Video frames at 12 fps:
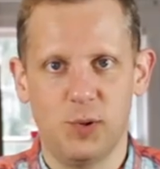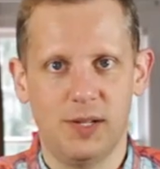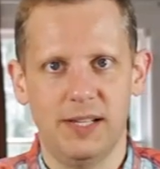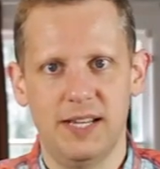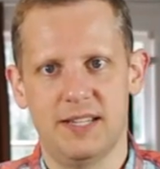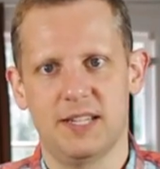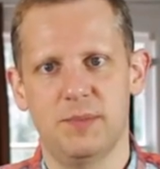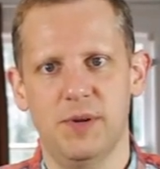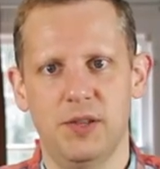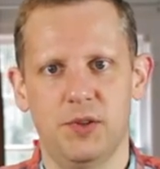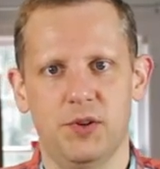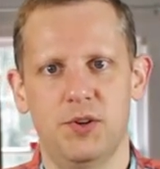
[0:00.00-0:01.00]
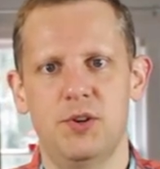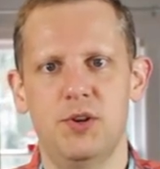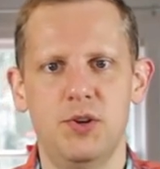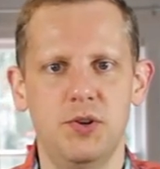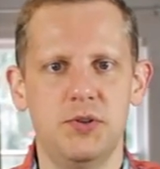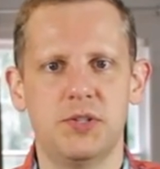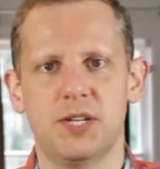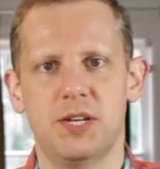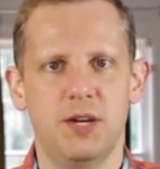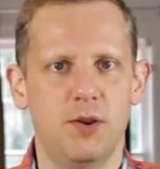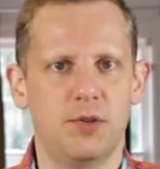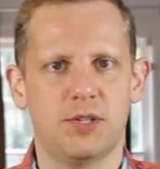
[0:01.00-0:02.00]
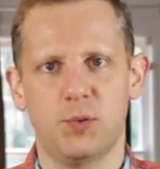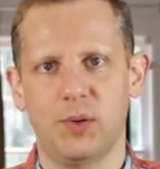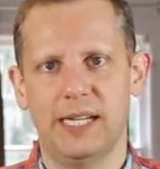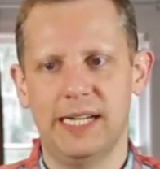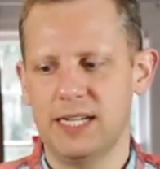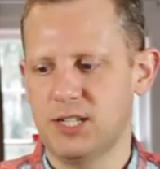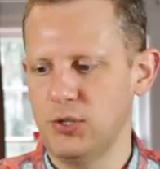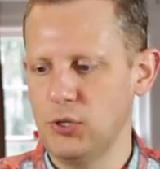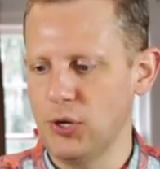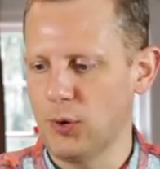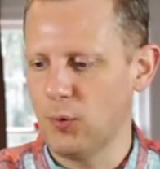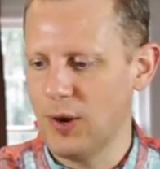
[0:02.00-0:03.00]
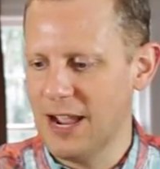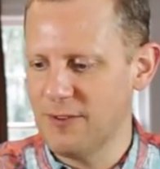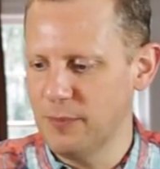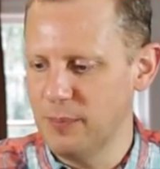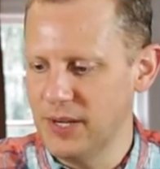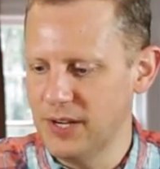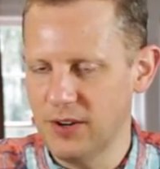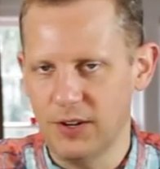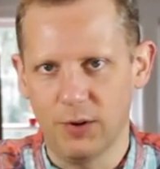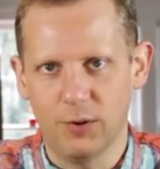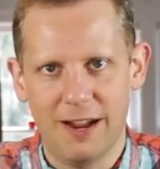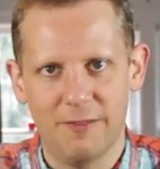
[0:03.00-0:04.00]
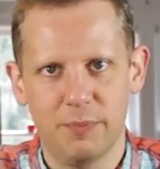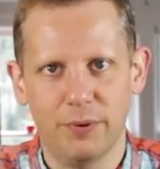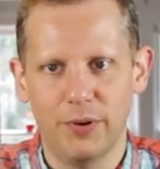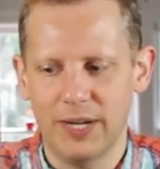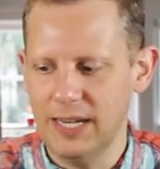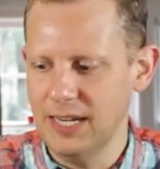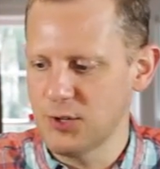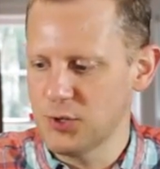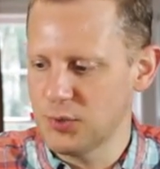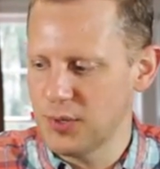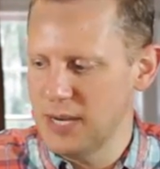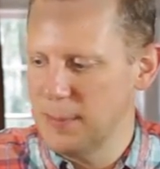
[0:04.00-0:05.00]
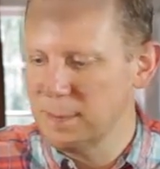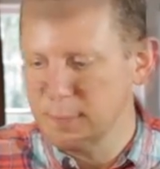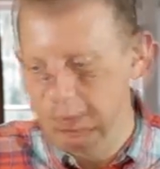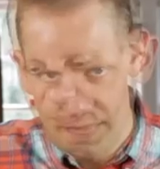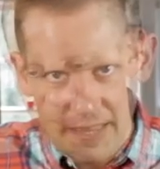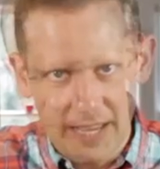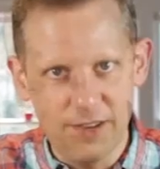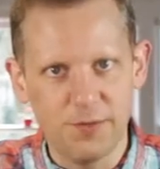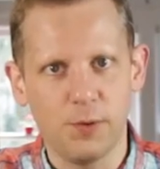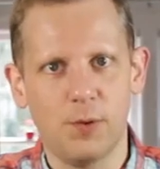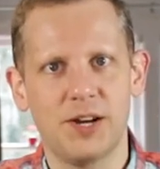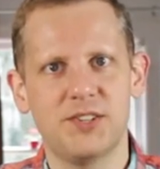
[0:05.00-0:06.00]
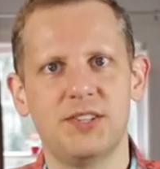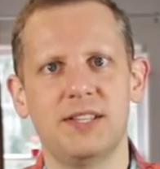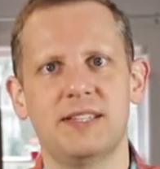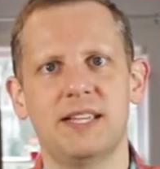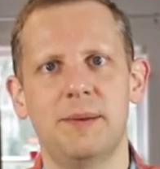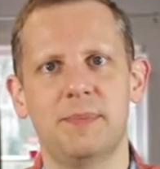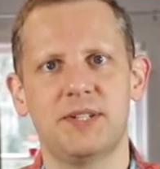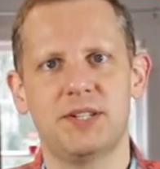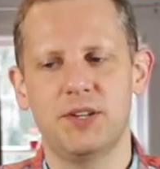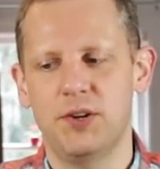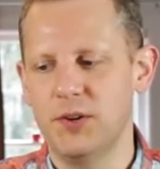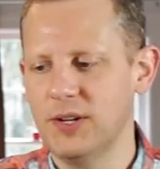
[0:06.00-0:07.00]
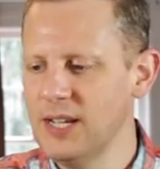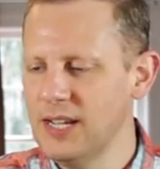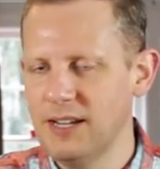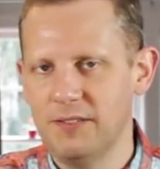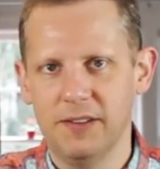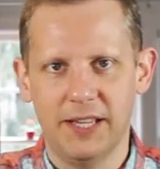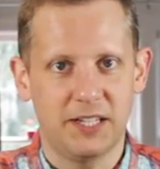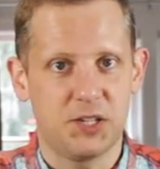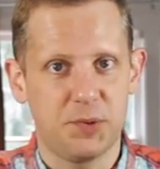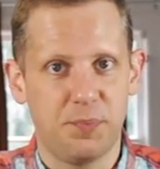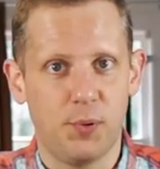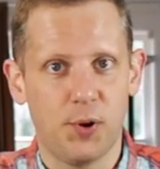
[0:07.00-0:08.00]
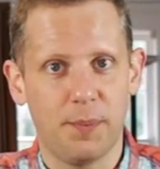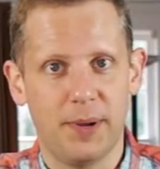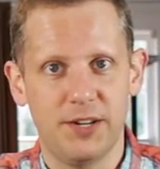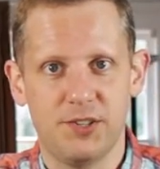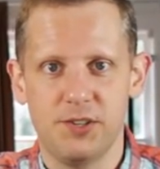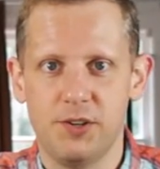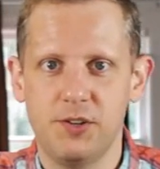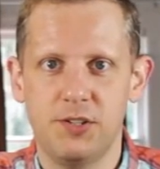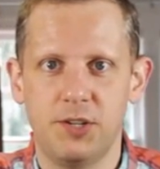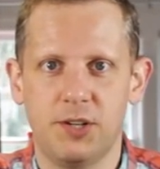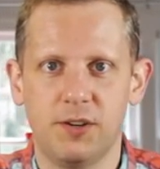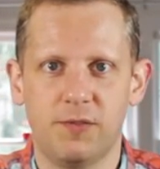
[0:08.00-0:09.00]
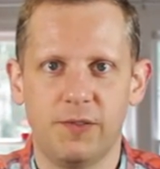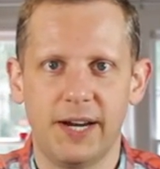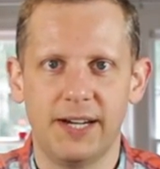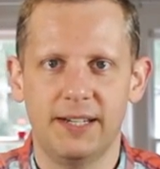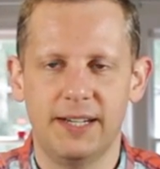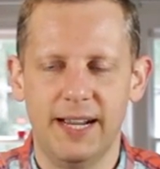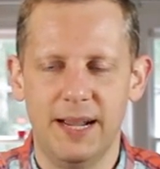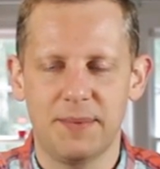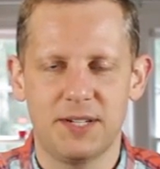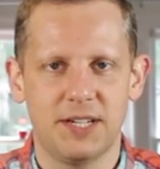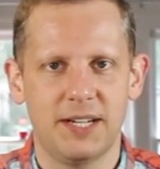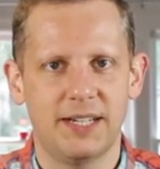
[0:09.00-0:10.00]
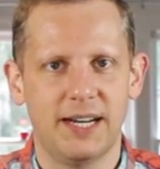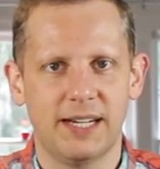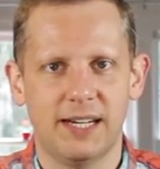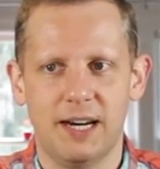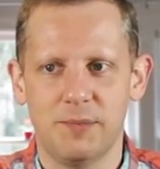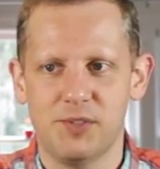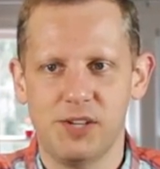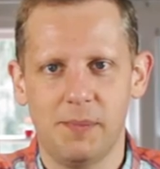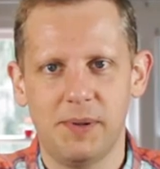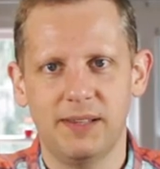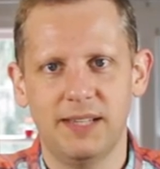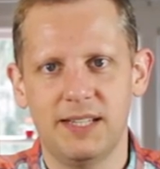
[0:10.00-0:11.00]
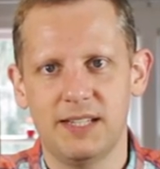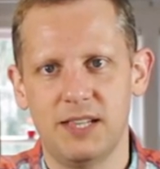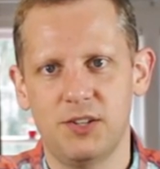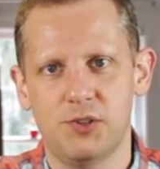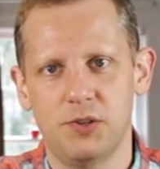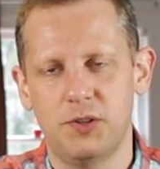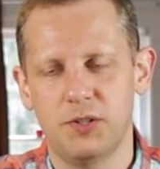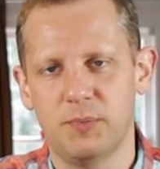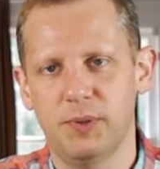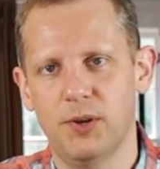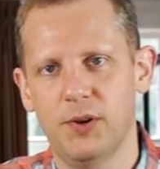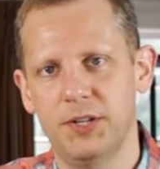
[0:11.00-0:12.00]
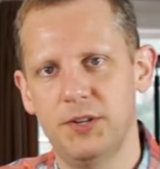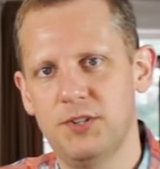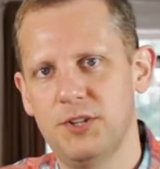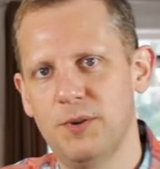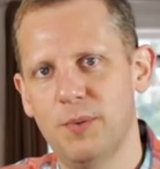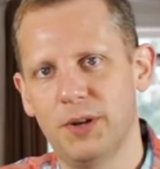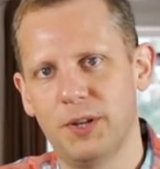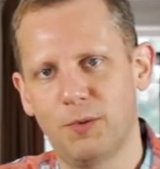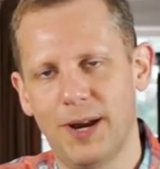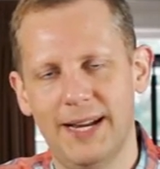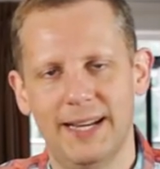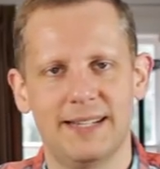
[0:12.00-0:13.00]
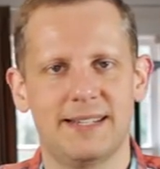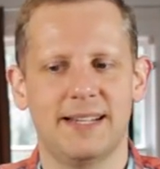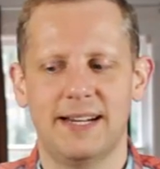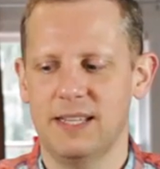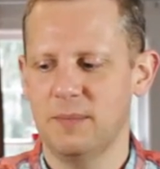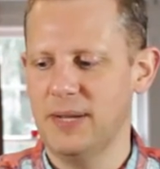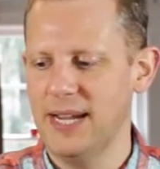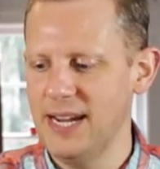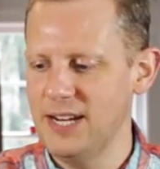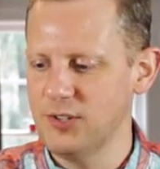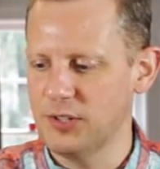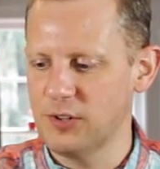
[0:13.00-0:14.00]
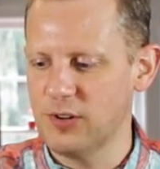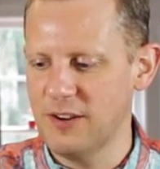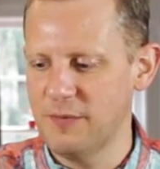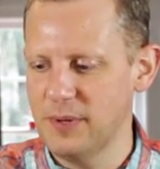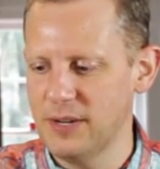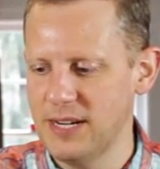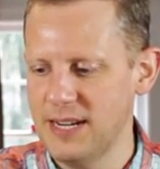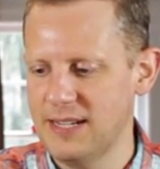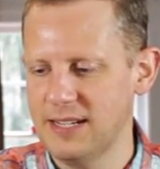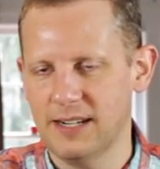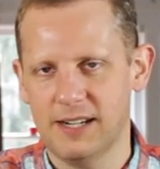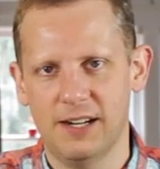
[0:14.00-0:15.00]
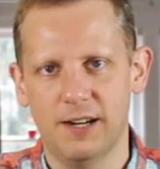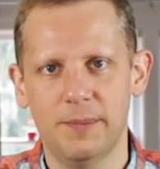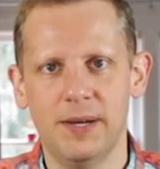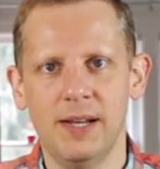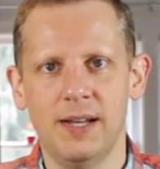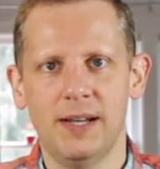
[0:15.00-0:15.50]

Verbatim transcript: well as some other news and notes related to the craft beer and craft brewing industry. Thank you for watching this episode. If you'd like to support my shows, you can find Amazon.com shopping links in the show notes below on YouTube or on the right hand side of the page on craftbeergeek.com.